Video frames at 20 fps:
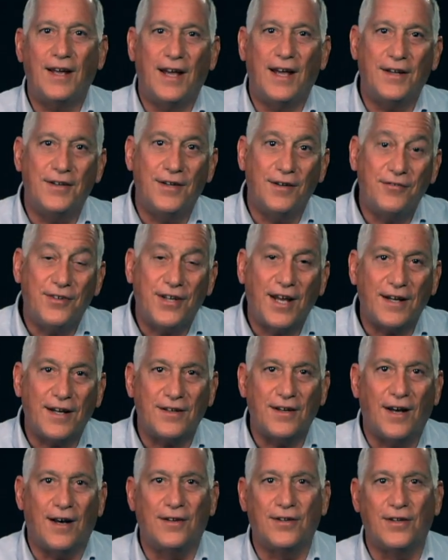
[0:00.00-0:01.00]
and of
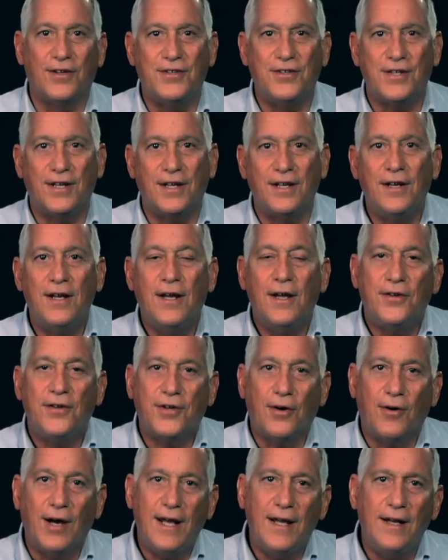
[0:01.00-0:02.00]
technology.
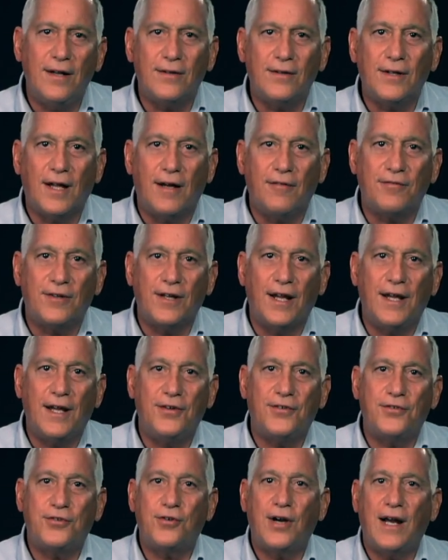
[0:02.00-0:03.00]
So Ada
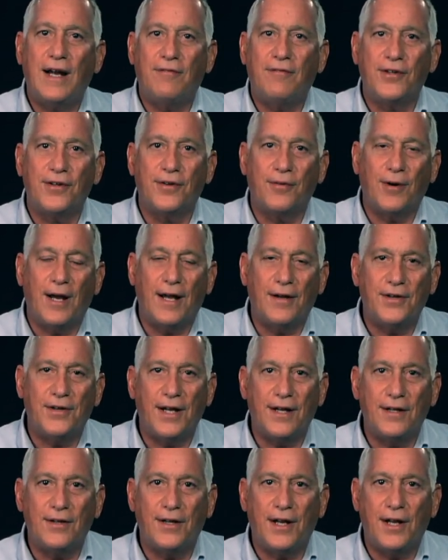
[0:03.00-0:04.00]
Lovelace traveled around
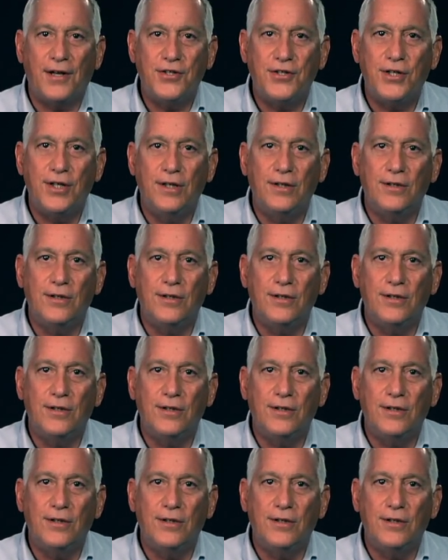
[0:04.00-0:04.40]
England, and she